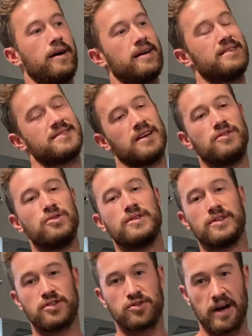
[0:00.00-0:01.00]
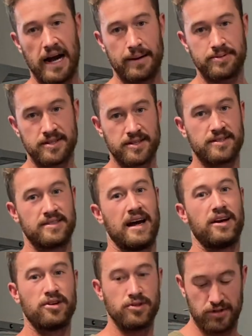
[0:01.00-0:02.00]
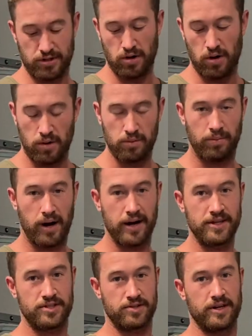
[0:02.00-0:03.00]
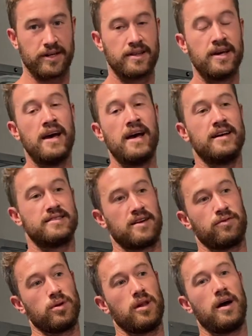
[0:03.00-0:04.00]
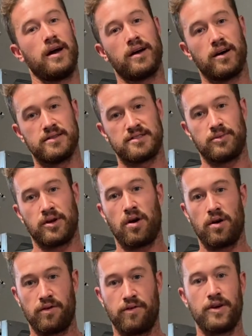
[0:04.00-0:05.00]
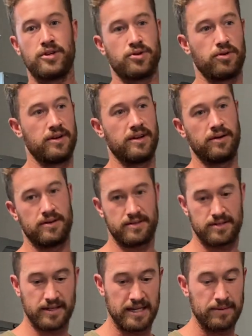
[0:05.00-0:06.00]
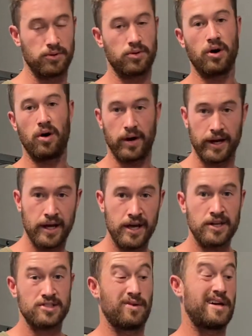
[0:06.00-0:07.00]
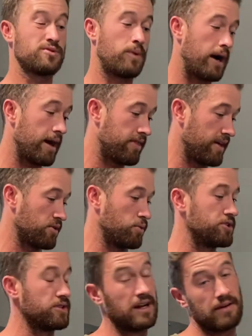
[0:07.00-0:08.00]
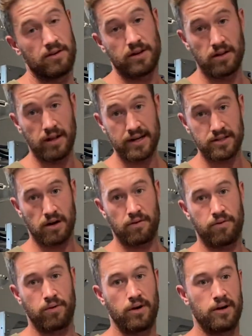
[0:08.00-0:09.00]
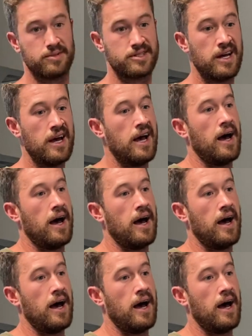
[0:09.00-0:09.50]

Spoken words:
instead of using straps, because now you're using your own body strength instead of relying on something artificial and to keep you going. So that's why I think we should never neglect our forearms.